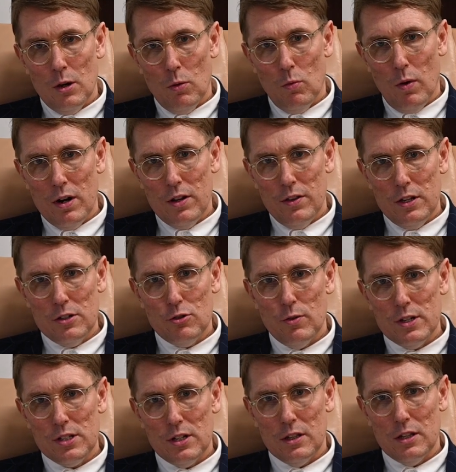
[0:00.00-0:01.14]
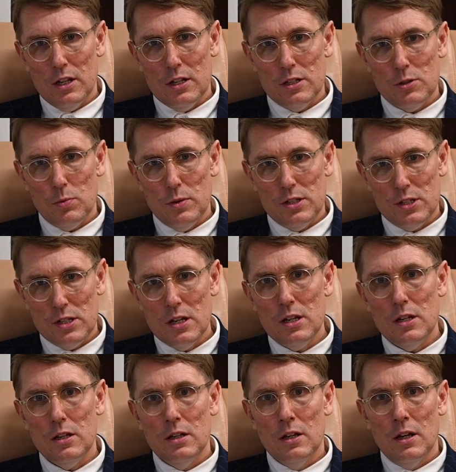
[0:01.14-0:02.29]
One of the interesting things we
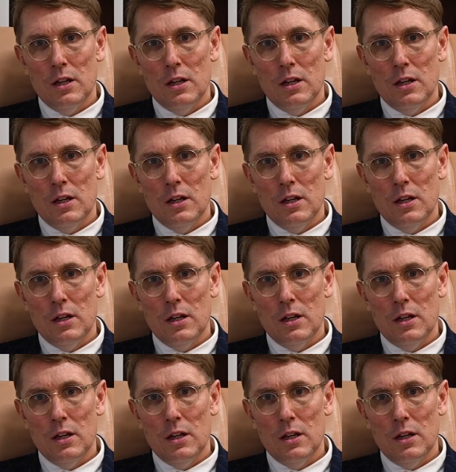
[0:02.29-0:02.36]
see